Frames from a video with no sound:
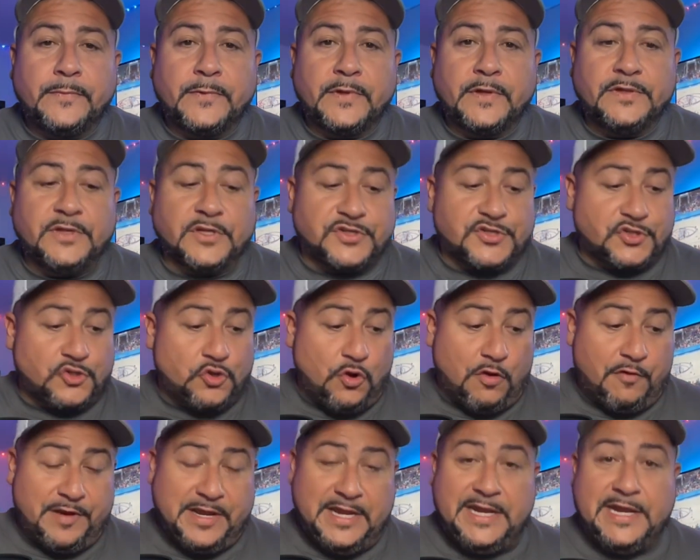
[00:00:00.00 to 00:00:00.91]
The
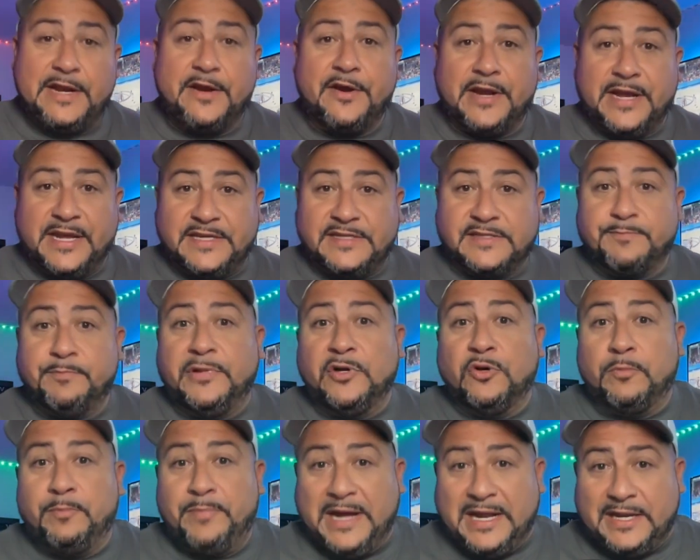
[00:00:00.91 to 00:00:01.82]
story here is
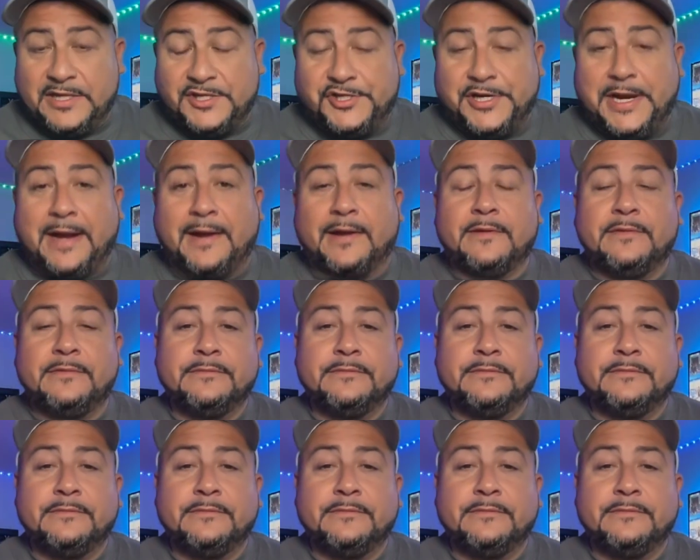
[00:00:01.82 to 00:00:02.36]
Bill Belichick.